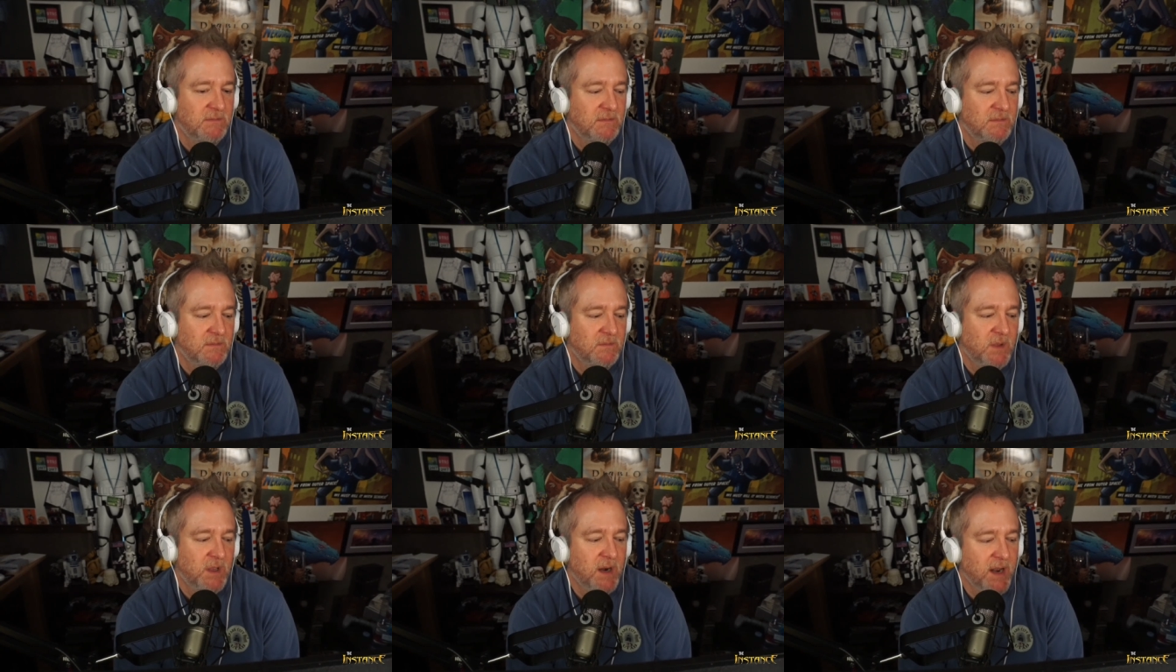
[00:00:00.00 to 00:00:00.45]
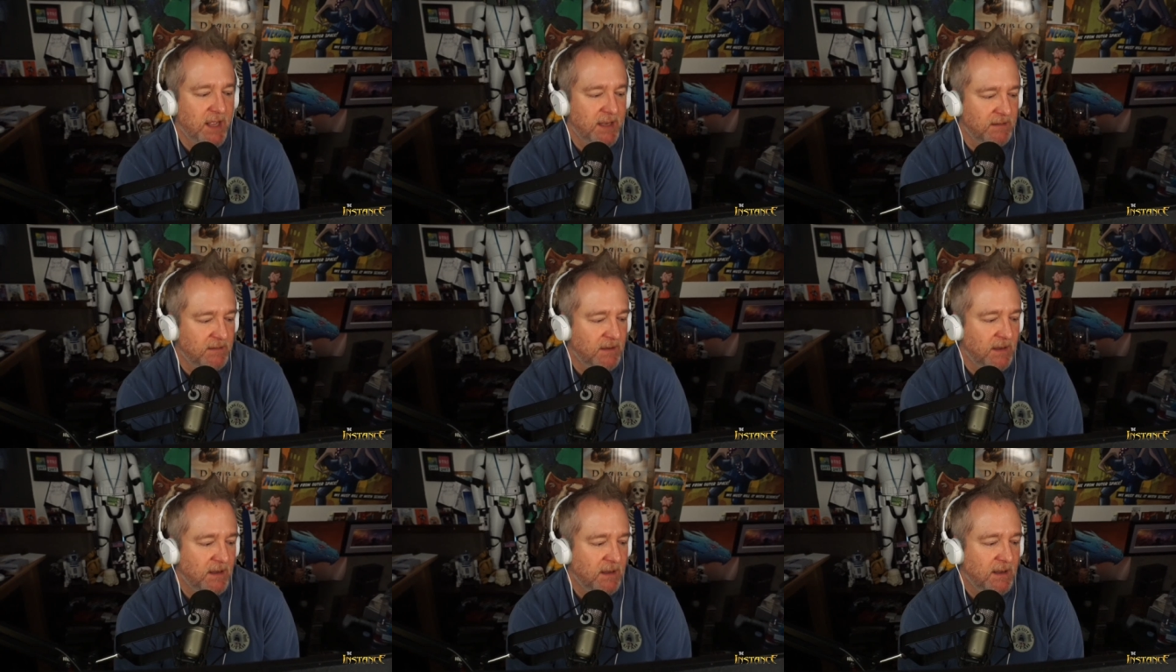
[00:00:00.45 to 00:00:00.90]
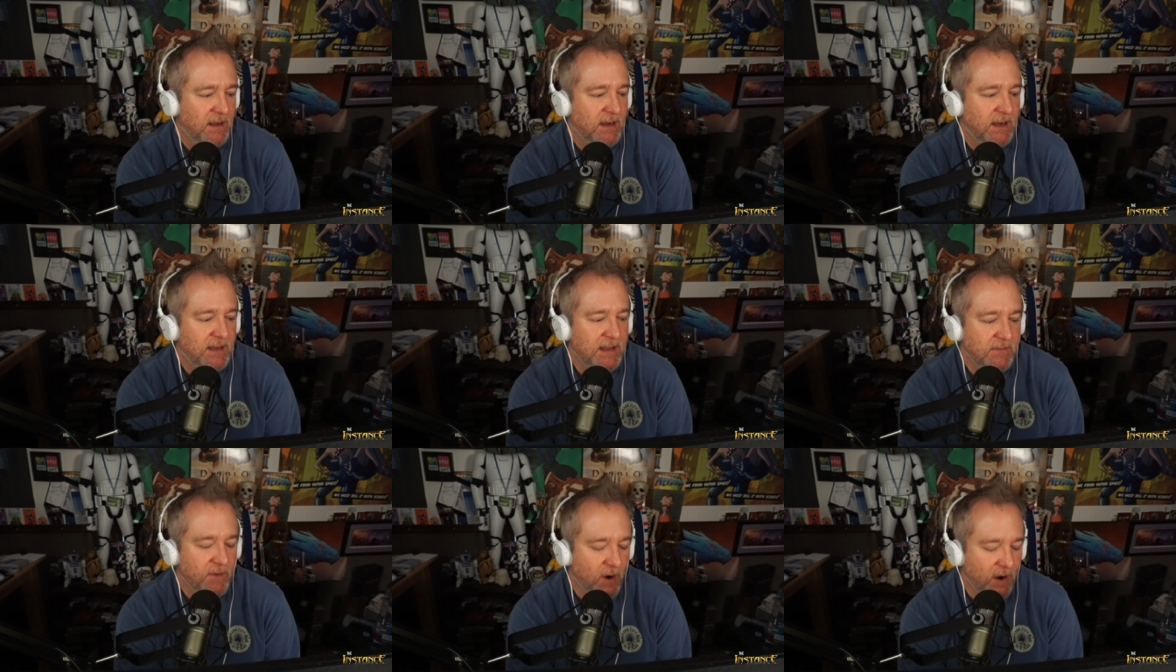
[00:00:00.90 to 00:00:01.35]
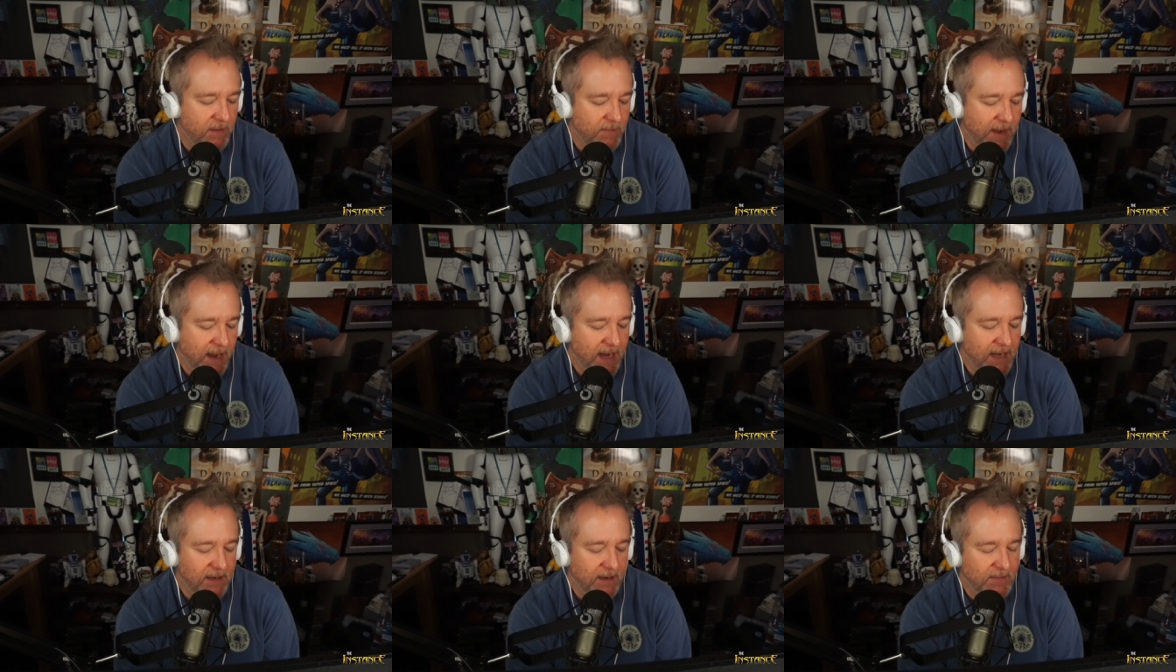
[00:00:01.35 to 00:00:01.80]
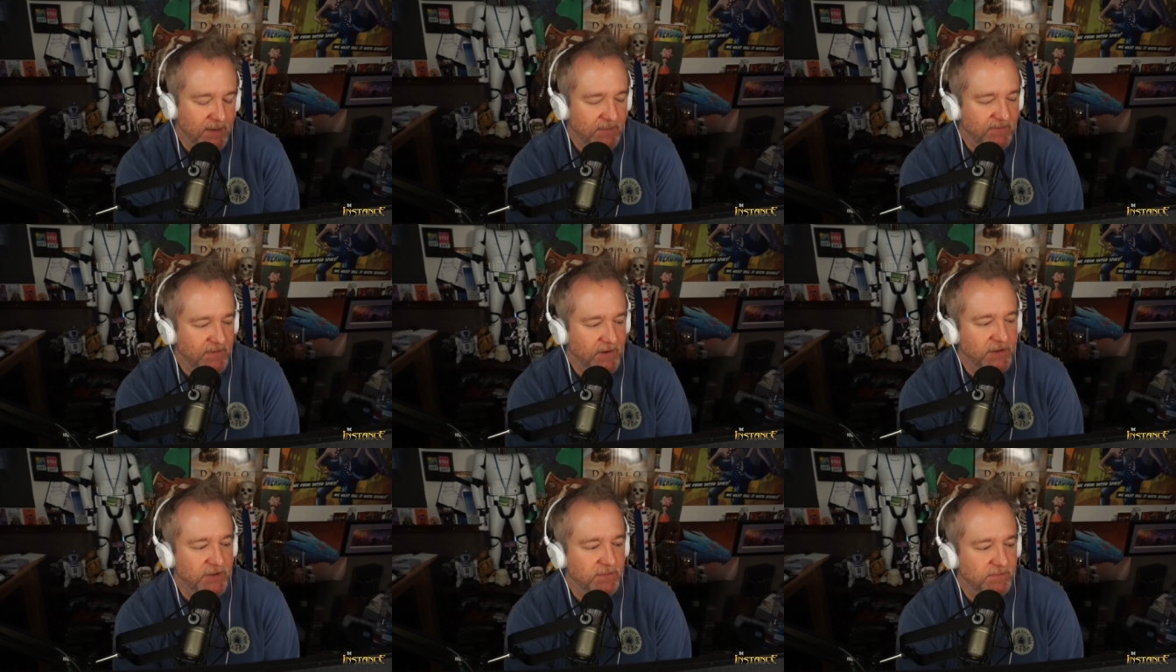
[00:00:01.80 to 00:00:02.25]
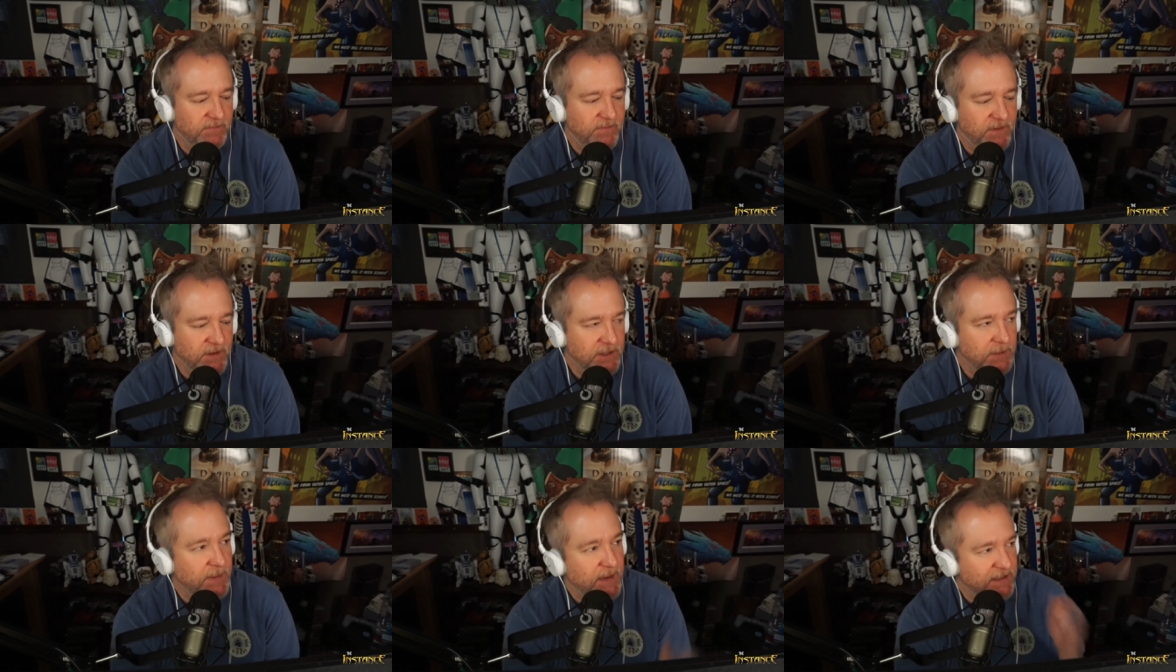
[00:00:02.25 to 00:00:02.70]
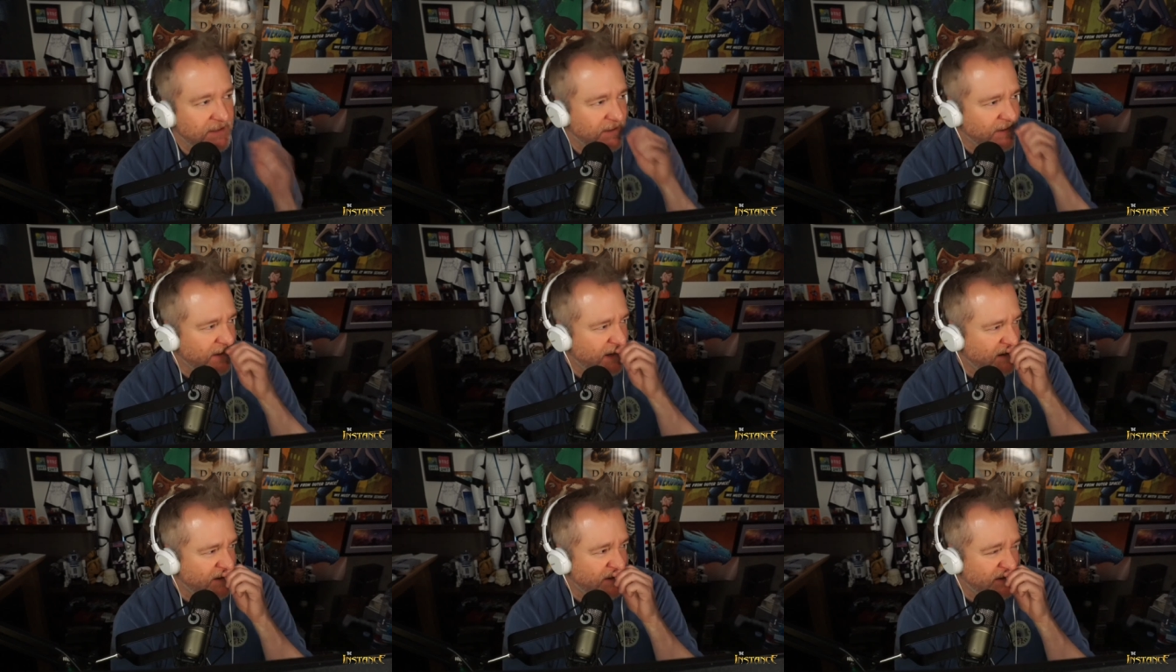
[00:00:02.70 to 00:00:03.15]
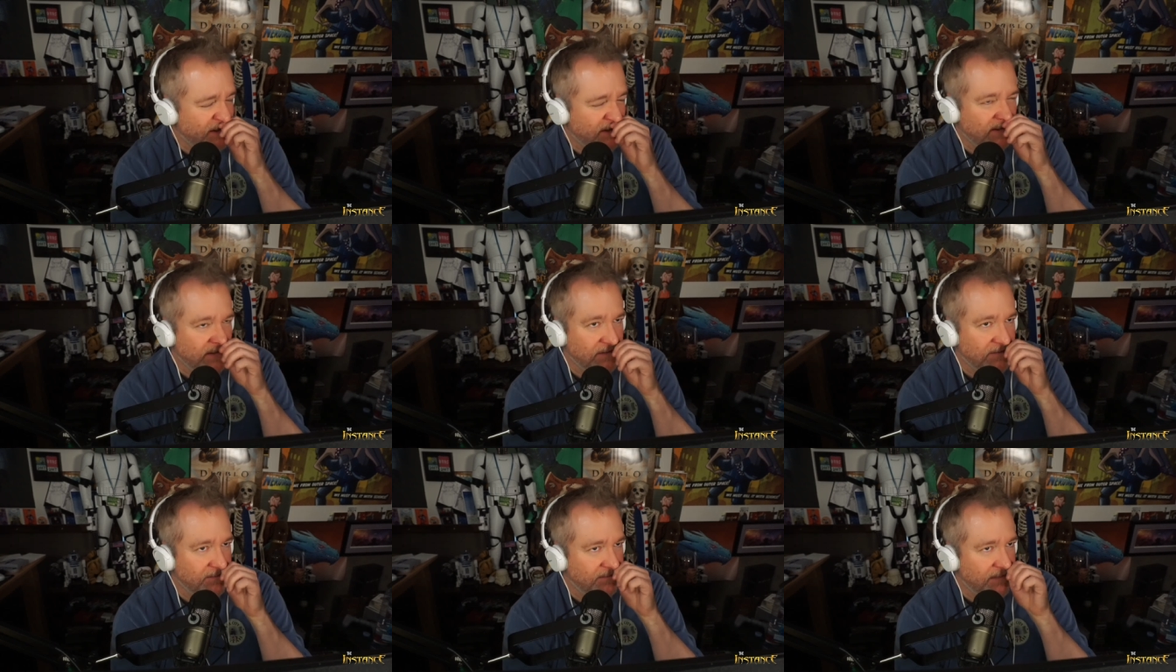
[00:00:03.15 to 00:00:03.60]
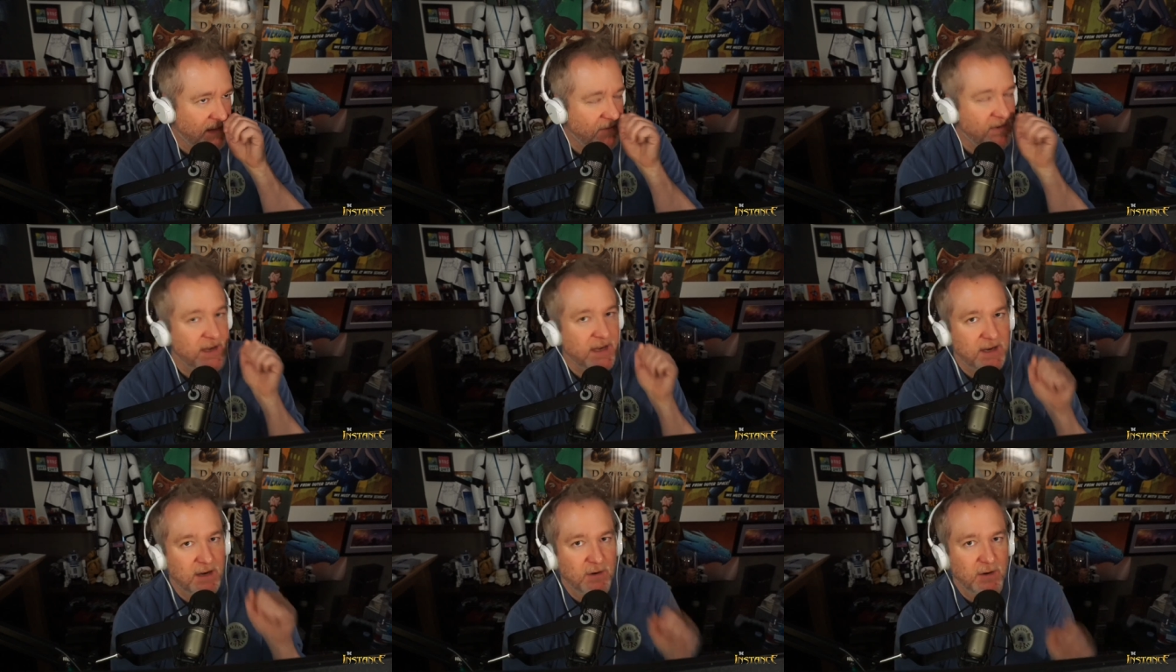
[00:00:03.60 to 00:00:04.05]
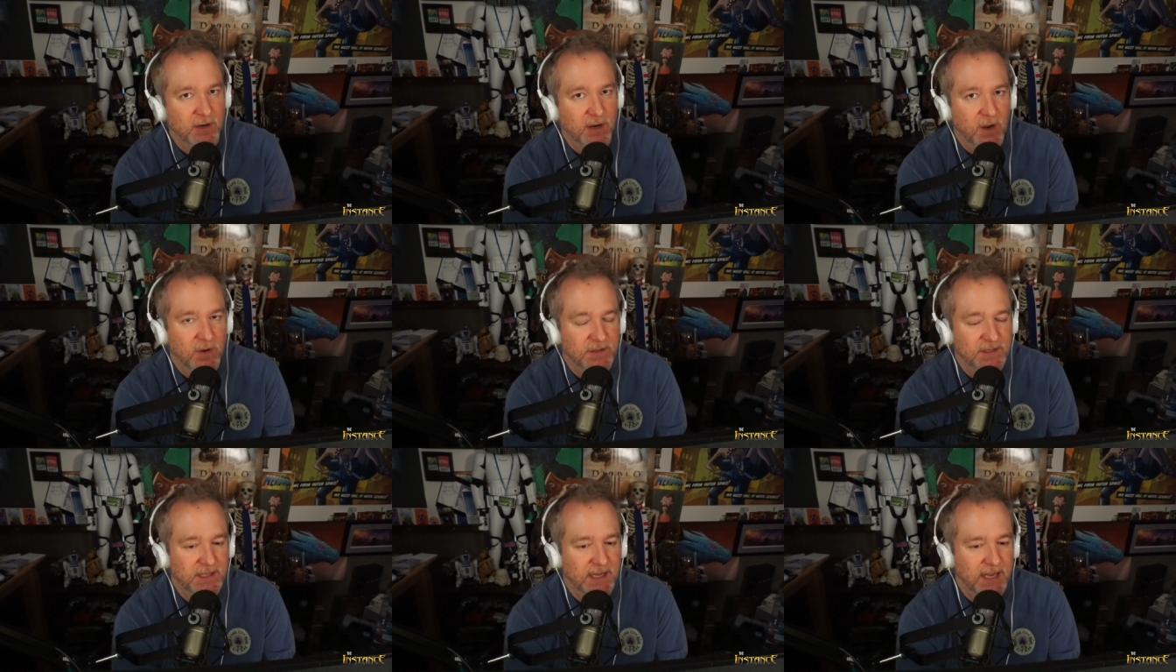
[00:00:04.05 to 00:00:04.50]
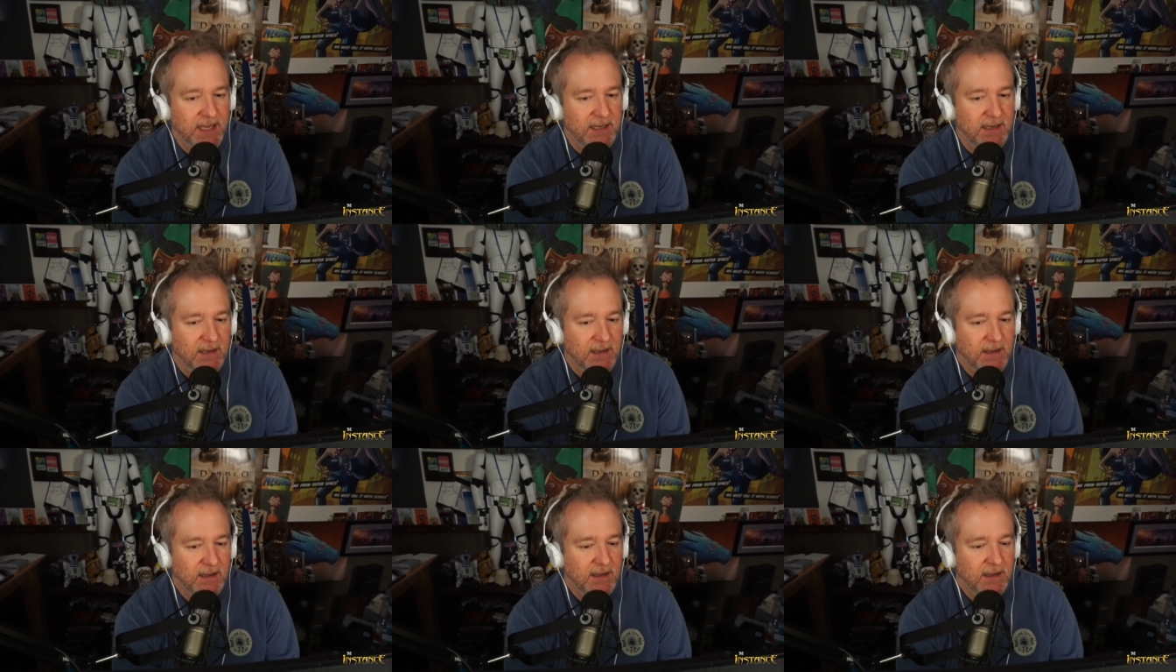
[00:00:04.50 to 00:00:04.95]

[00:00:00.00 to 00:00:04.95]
Why not? and they've already made. I mean, Phil Phil Spencer years or maybe a year ago said,